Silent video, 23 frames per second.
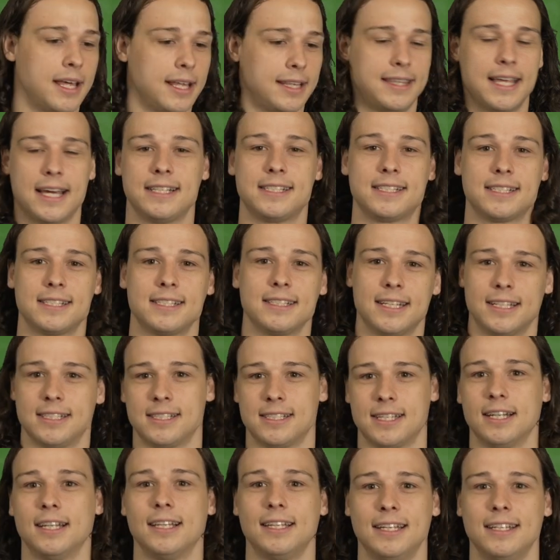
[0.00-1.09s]
That's going
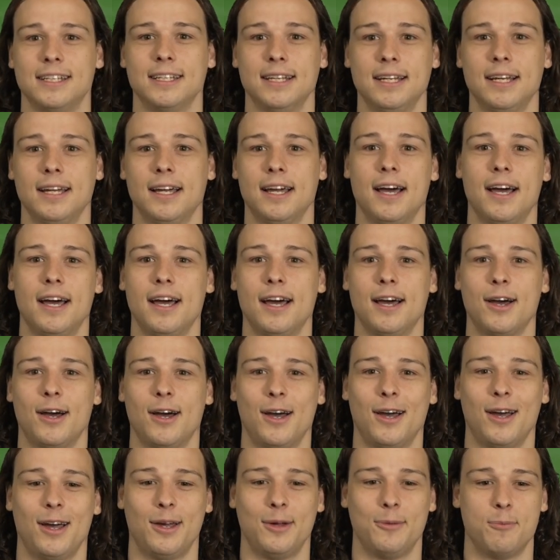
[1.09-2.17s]
to lead to
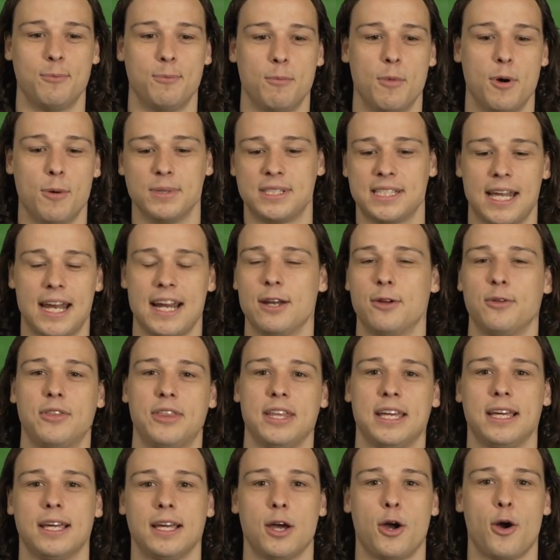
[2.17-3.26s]
moments that I don't
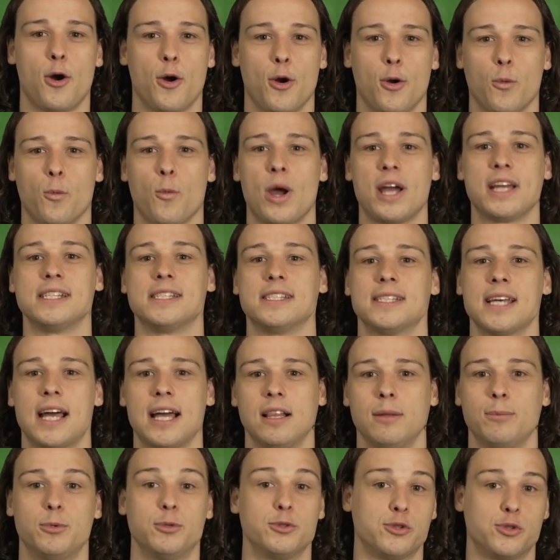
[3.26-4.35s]
think are
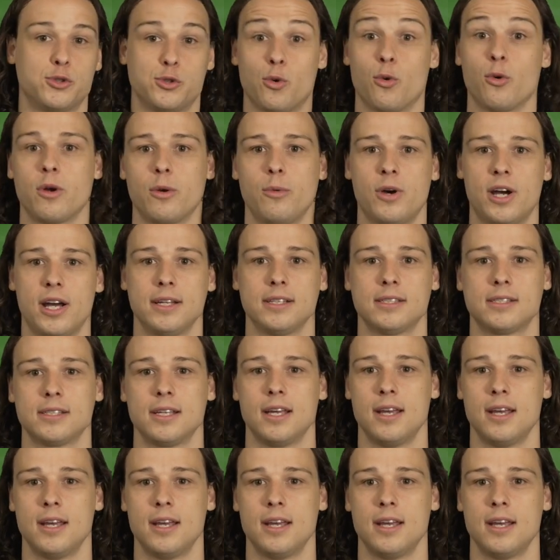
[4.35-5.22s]
reconcilable story-wise.